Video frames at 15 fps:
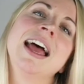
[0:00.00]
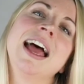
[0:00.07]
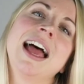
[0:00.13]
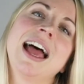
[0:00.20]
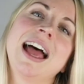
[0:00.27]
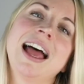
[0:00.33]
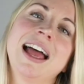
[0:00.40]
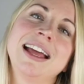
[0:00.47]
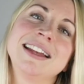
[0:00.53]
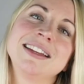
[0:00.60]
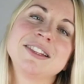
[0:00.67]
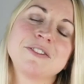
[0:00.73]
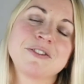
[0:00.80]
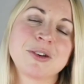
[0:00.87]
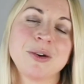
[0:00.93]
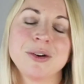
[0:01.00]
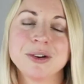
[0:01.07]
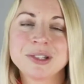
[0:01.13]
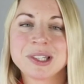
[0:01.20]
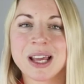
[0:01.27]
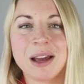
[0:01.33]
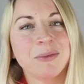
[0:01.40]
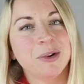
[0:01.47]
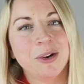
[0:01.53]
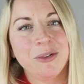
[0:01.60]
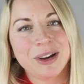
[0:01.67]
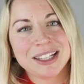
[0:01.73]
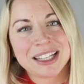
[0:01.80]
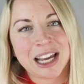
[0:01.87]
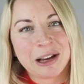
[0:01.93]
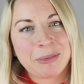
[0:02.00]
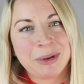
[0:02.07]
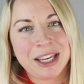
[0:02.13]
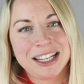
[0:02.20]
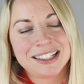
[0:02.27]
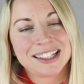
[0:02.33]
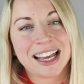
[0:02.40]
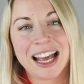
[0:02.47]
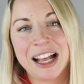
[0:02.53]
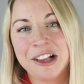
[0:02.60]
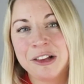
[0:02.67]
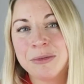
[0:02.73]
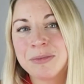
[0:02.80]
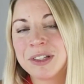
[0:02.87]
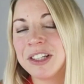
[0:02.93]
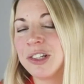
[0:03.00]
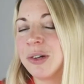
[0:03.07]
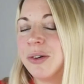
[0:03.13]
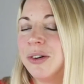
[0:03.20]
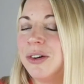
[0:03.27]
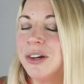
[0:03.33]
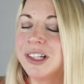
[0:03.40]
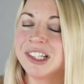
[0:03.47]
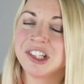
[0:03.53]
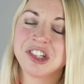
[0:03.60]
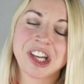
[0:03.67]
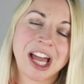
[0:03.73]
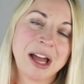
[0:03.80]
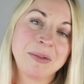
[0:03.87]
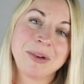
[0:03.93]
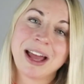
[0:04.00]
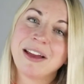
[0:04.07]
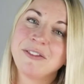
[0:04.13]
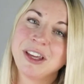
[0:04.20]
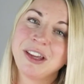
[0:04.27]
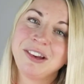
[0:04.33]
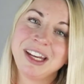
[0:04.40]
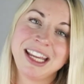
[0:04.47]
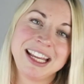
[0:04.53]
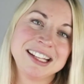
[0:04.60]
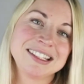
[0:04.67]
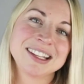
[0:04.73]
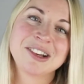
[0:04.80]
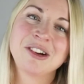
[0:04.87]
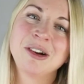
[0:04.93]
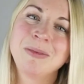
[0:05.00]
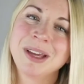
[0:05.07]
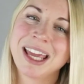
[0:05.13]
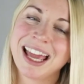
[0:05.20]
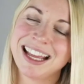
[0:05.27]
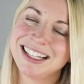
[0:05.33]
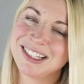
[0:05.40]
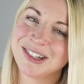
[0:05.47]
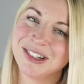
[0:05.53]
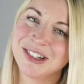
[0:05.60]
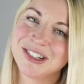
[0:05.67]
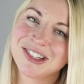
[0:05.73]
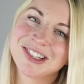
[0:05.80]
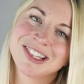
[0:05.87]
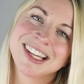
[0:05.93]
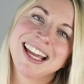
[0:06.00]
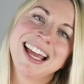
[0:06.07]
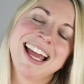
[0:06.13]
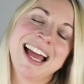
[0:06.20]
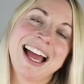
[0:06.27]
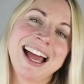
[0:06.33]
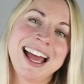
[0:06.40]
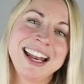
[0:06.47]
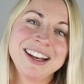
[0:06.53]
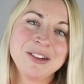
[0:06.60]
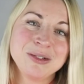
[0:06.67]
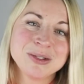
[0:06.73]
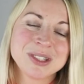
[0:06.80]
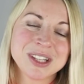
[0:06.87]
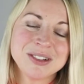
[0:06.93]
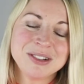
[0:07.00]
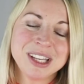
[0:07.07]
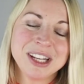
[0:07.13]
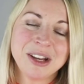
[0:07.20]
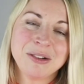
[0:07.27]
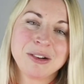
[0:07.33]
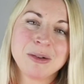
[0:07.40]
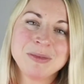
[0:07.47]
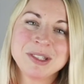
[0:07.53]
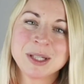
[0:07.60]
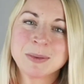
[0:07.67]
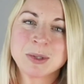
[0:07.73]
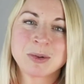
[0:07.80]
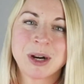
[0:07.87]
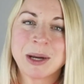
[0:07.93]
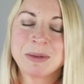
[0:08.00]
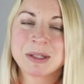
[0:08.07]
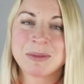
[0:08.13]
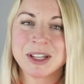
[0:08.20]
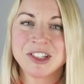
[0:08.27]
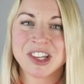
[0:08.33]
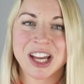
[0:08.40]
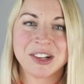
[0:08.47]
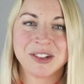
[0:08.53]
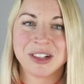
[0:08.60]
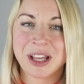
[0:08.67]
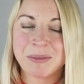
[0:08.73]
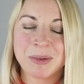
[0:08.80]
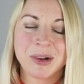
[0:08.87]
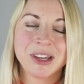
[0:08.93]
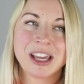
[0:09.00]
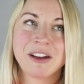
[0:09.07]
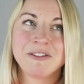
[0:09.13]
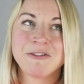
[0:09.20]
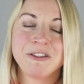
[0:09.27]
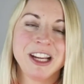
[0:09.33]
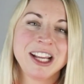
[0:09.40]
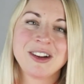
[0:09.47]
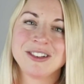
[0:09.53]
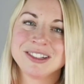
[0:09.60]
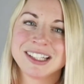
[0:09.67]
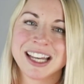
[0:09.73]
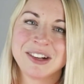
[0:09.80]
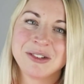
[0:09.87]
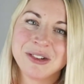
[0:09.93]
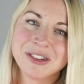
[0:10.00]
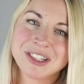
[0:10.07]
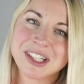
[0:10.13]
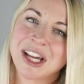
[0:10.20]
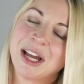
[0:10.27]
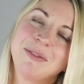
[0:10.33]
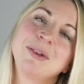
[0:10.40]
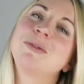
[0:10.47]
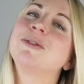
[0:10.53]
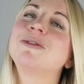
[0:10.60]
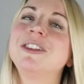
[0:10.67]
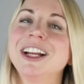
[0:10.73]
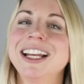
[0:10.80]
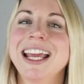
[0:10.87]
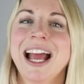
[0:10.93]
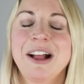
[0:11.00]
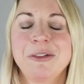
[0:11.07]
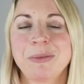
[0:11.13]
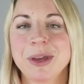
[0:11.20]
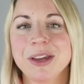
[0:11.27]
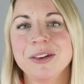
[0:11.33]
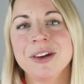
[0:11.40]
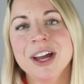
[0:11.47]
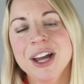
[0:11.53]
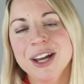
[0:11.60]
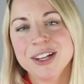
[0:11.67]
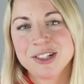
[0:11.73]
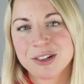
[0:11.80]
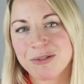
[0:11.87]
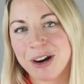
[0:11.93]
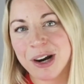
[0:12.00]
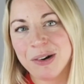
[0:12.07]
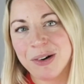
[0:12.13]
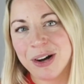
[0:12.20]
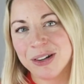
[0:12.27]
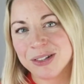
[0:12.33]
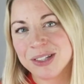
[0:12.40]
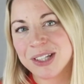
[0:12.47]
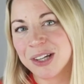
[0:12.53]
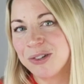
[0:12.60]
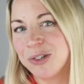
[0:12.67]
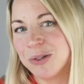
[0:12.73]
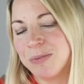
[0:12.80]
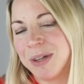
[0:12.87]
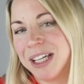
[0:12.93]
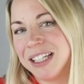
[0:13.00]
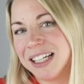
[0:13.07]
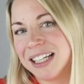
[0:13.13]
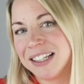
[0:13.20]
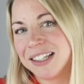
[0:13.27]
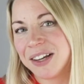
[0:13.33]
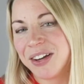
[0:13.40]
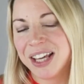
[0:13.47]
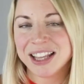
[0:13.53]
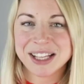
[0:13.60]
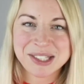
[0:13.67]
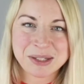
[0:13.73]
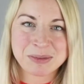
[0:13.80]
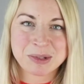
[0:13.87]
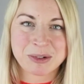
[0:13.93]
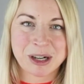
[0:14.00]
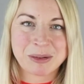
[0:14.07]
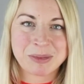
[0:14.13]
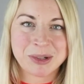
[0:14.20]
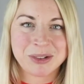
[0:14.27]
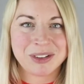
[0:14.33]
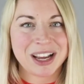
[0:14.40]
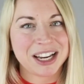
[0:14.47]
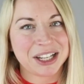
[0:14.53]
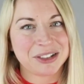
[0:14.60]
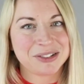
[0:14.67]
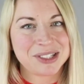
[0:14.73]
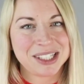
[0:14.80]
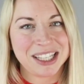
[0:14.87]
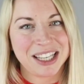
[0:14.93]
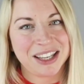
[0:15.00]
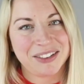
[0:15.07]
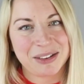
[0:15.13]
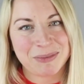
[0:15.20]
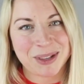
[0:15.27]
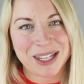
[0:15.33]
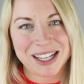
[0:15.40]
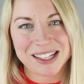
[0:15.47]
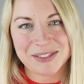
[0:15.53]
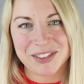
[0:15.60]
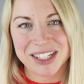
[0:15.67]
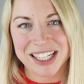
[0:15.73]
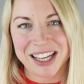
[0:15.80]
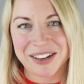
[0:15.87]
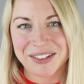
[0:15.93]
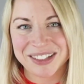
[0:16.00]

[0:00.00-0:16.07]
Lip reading: And of course, I'm always happy to help, to talk, to chat, whatever you need, come and get in touch. And also, come and subscribe to my channel. I'm putting out free content all the time that will really help you to grow on social media. So hit that subscribe button and I'll see you in my next video.